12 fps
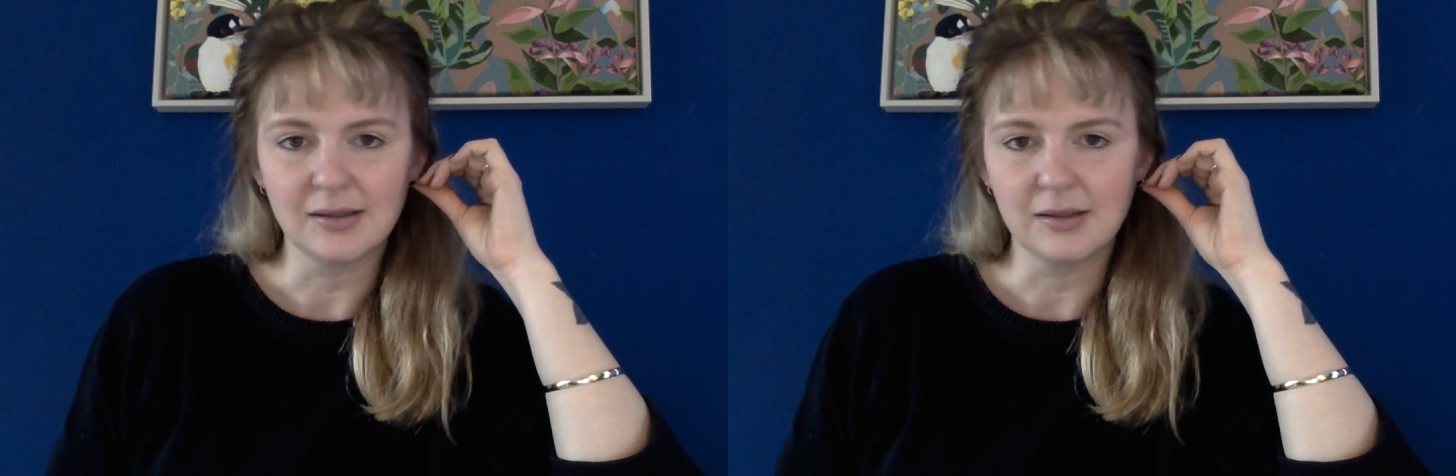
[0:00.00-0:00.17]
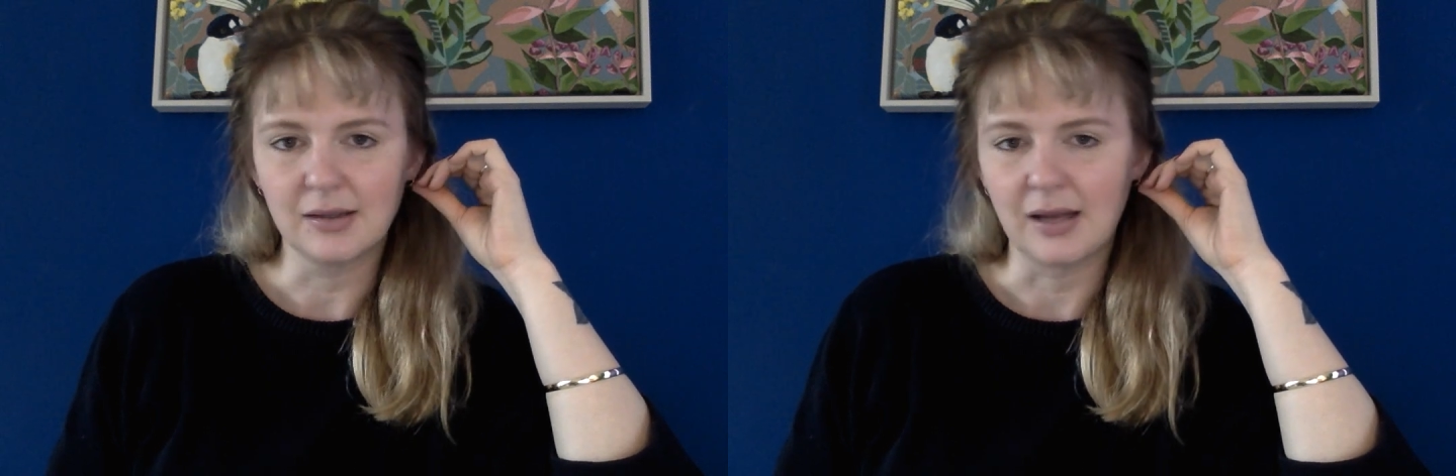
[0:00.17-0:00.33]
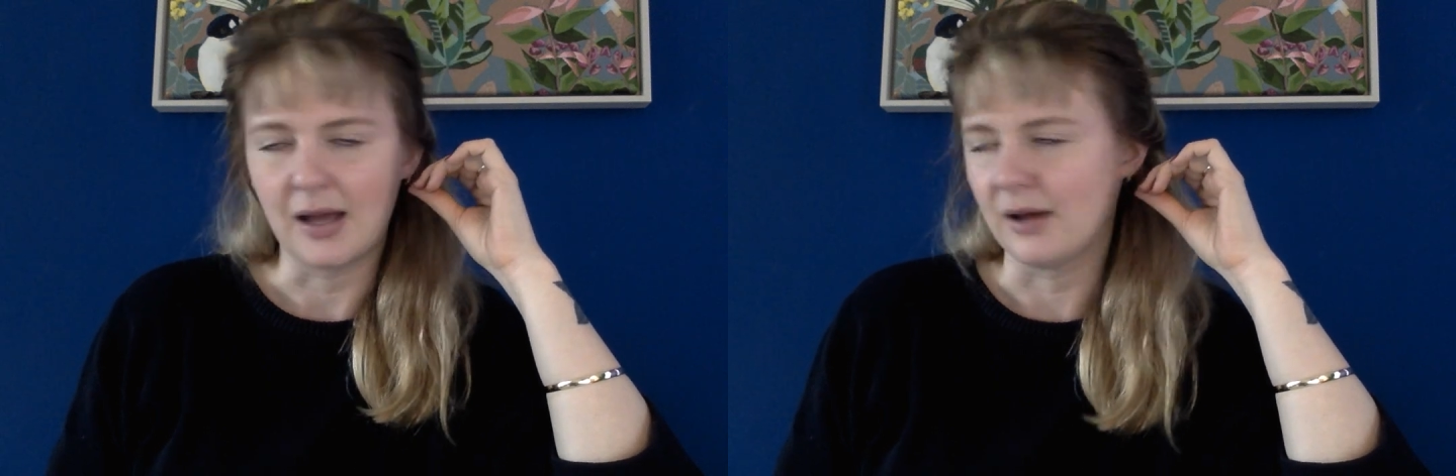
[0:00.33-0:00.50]

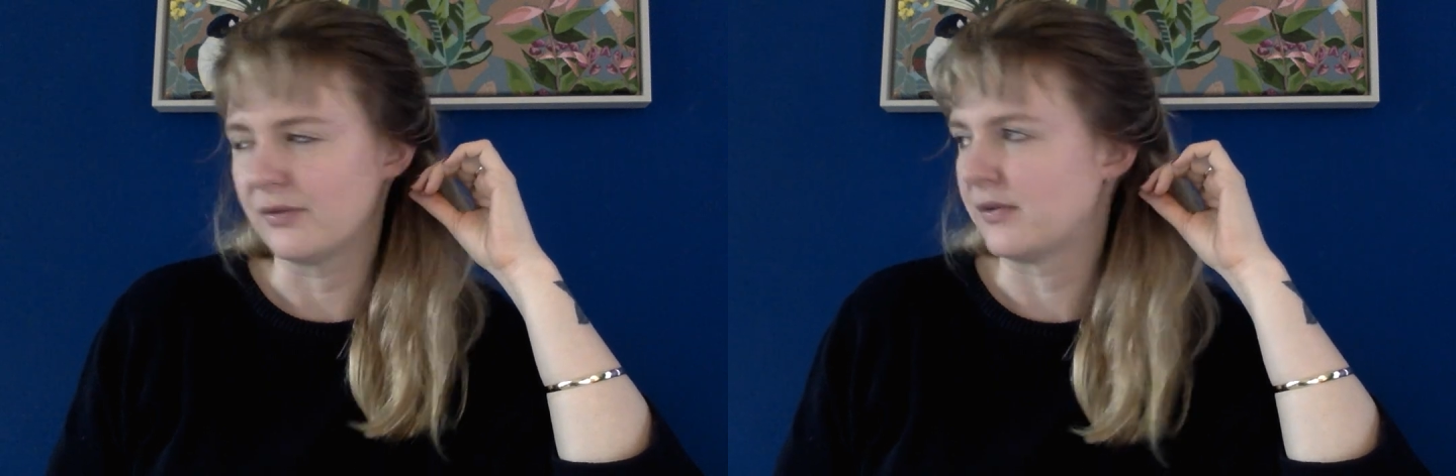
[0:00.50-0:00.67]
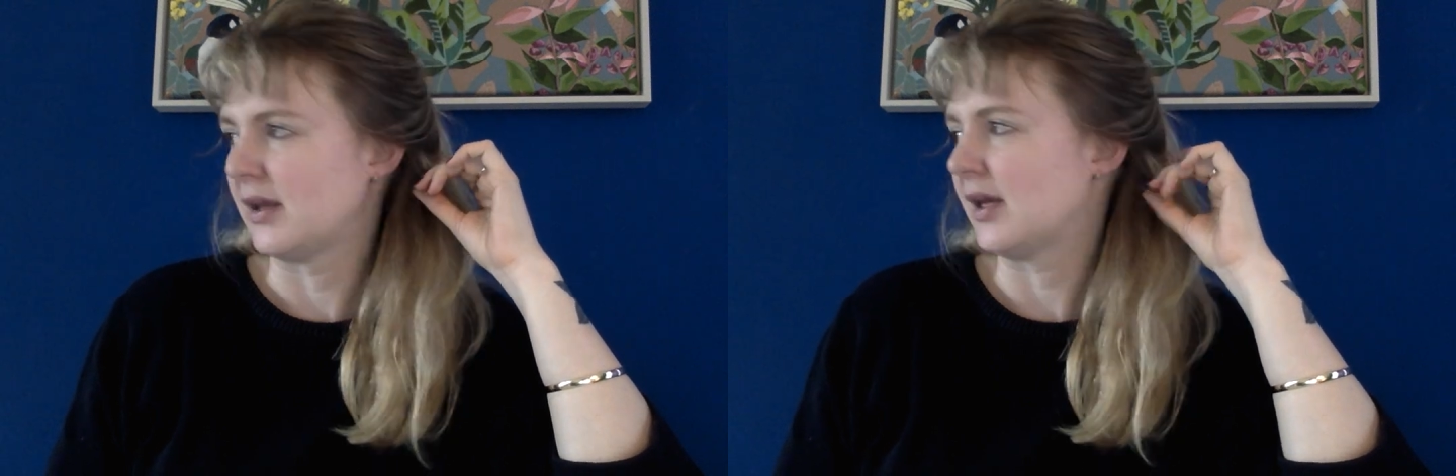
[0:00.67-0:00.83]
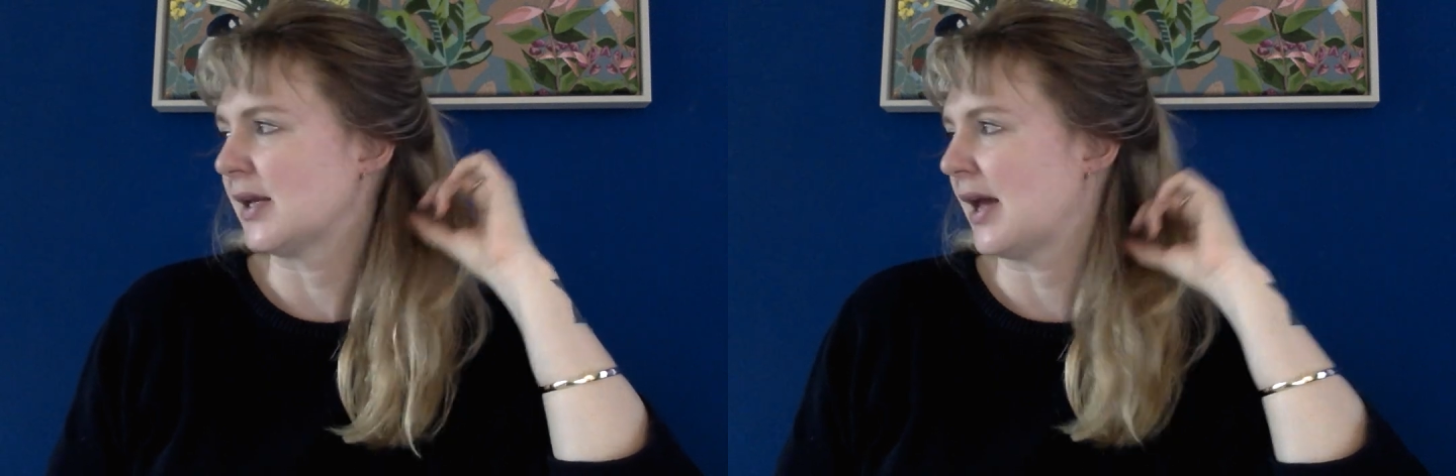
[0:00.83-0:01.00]
laughing and